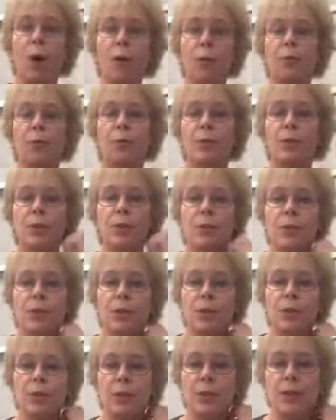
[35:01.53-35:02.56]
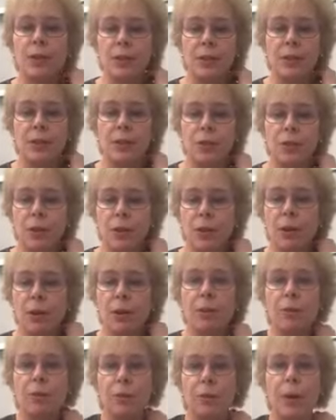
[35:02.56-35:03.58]
offer risk-reducing surgery and
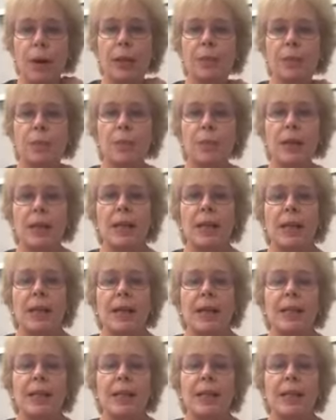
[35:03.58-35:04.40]
oophorectomy,